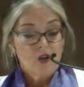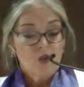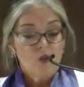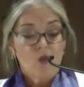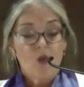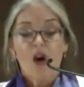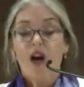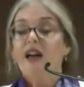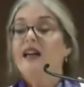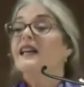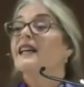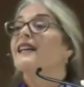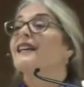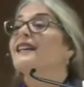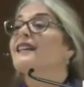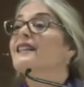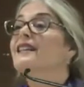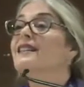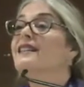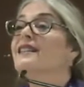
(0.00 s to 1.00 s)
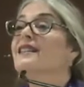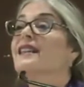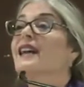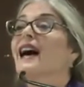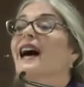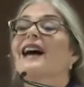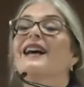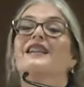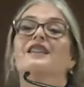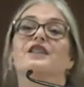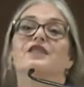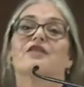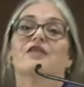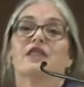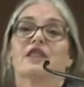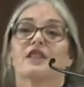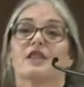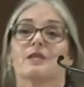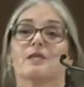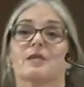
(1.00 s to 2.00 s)
Why is activism
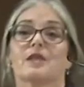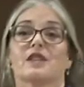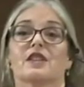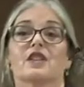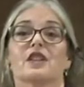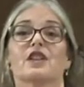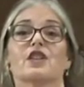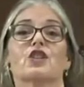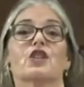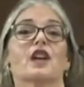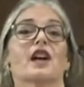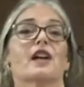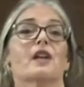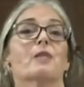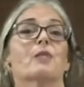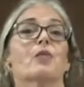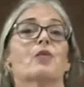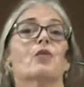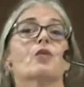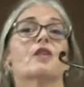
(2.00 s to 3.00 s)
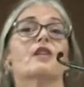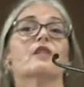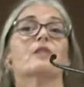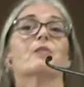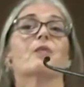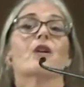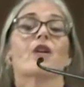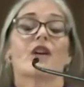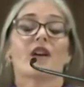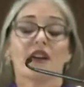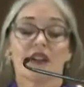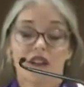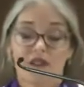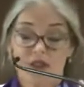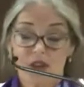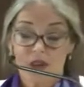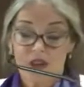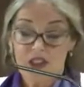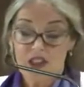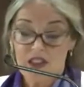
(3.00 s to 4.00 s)
activism such an important part
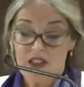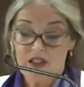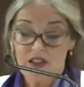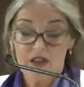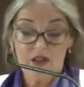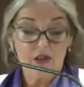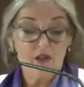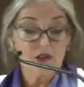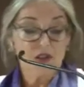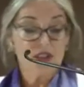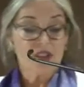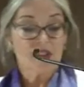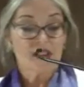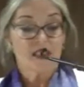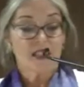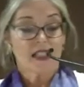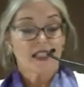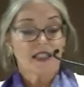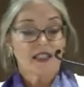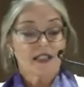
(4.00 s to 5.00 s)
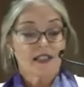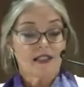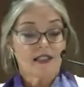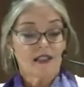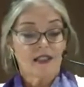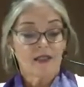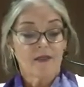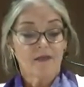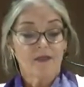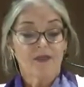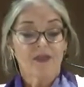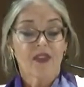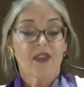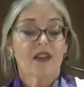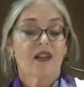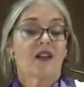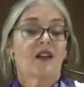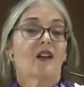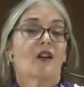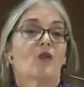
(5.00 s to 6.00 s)
of Unitarian Universalist identity?
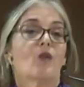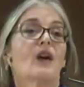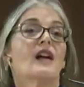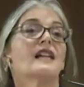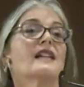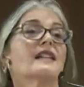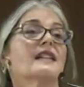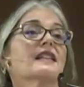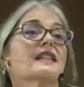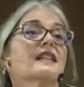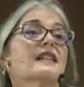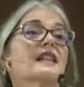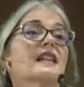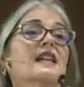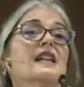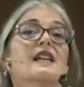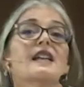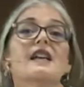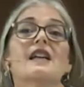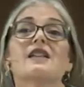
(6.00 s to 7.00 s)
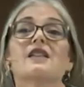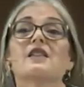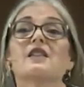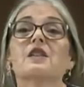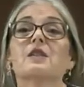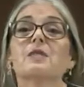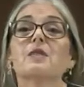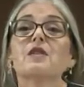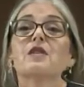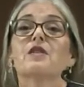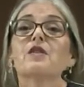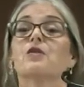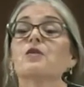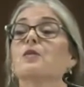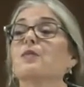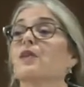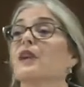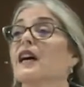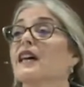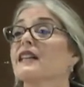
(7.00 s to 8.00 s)
Why is it seen as a spiritual
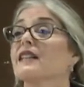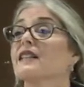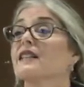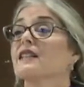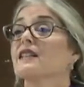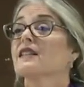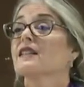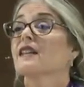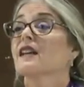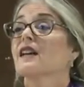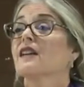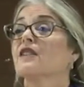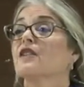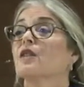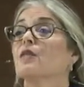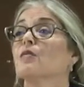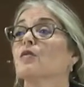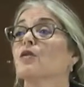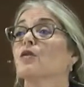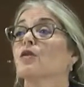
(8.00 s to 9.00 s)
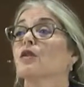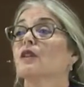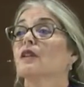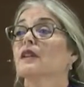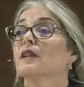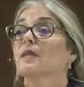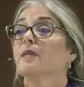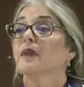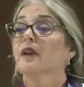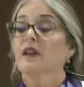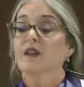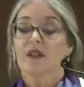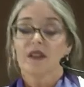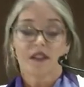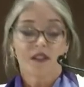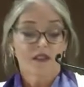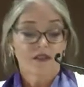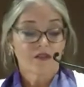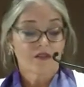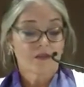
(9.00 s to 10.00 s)
practice and a moral
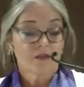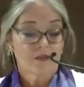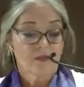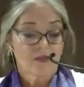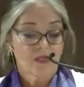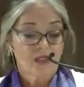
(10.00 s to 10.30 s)
imperative?